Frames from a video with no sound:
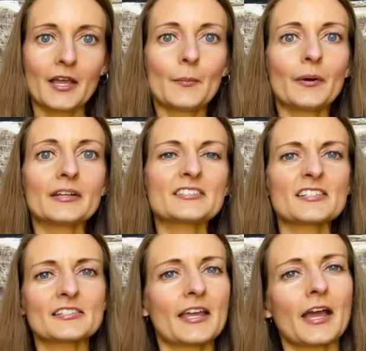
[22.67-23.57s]
But it
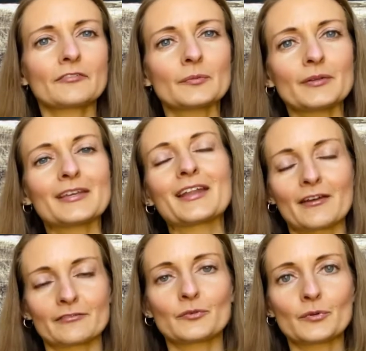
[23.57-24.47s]
doesn't have to be in
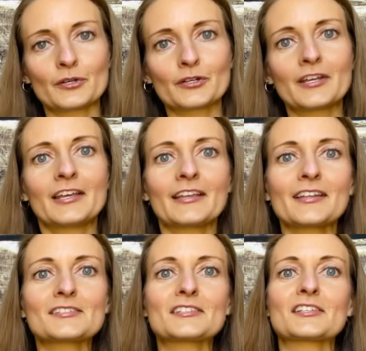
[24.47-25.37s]
every word
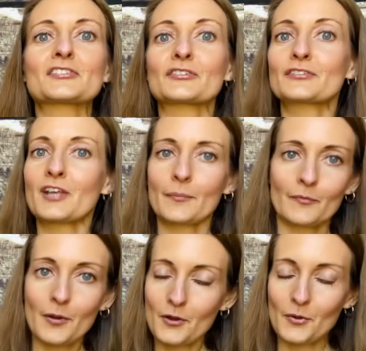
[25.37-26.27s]
unless it's a certain type
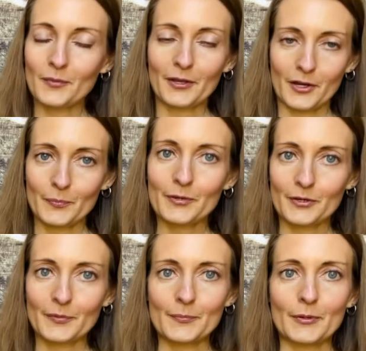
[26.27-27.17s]
of poem like our
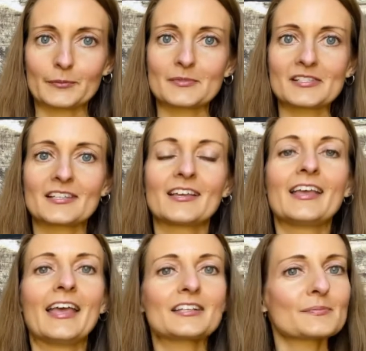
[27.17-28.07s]
pyramid poems.
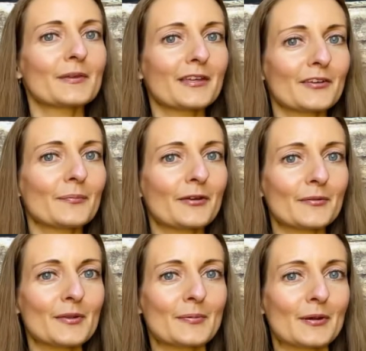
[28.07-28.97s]
And speaking of
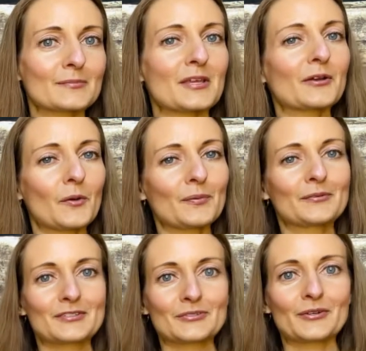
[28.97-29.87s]
pyramid poems, I hope you
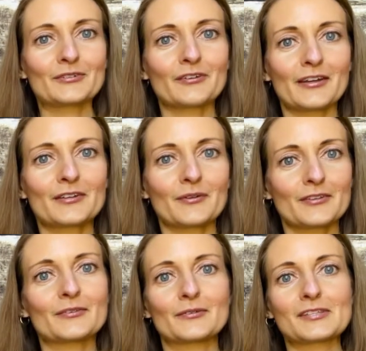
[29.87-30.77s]
enjoyed writing one of
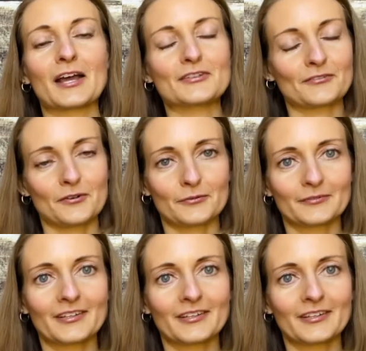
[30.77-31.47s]
those on your own.